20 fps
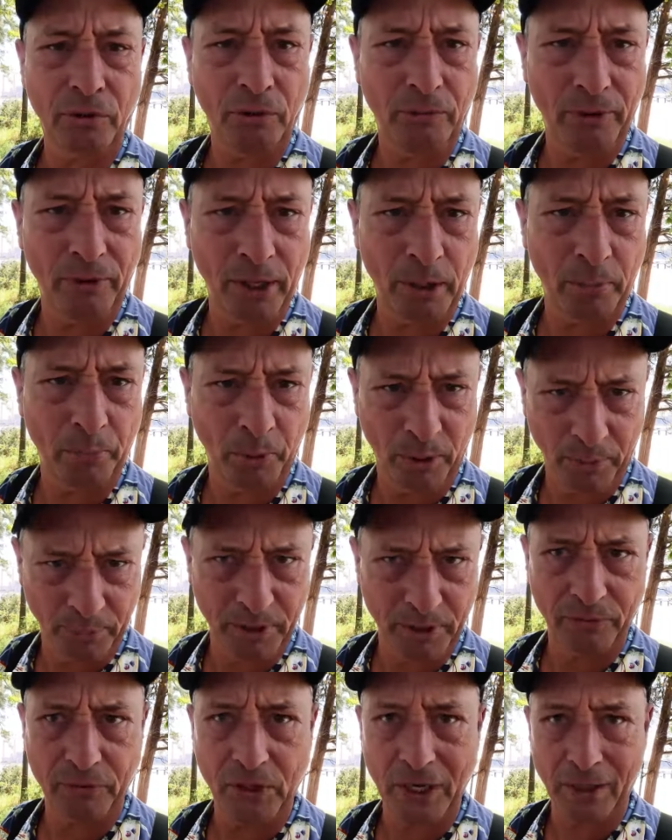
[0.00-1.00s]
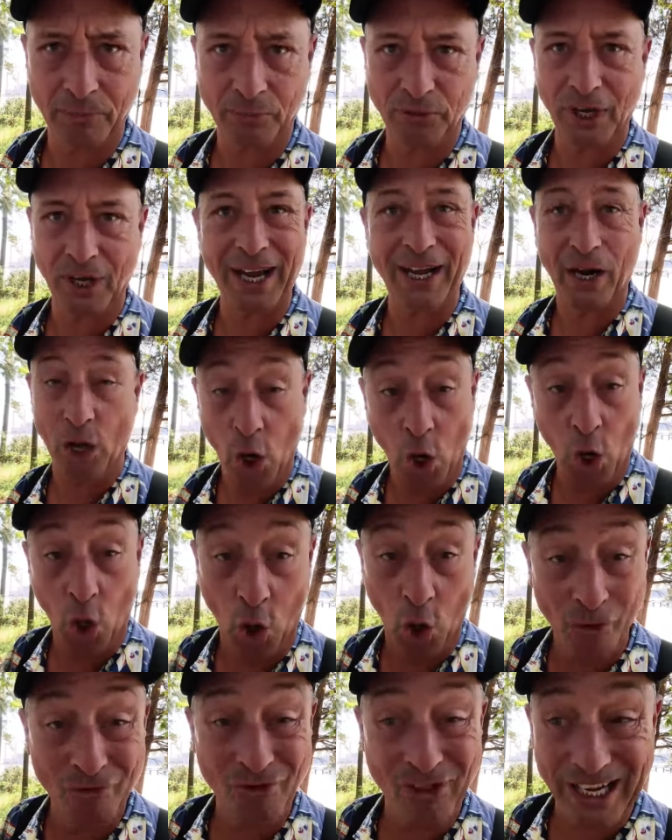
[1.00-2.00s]
go find a primitive campsite
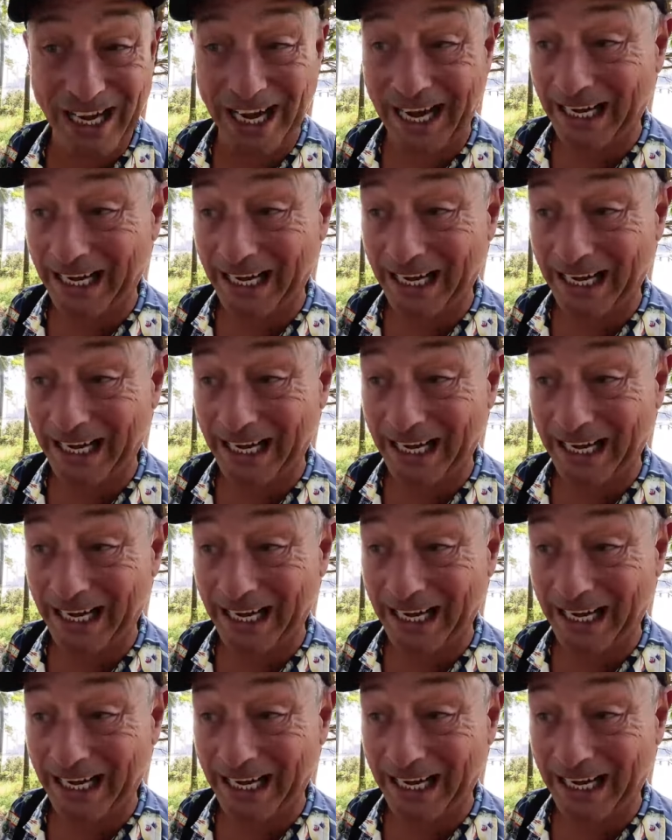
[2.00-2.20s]
on the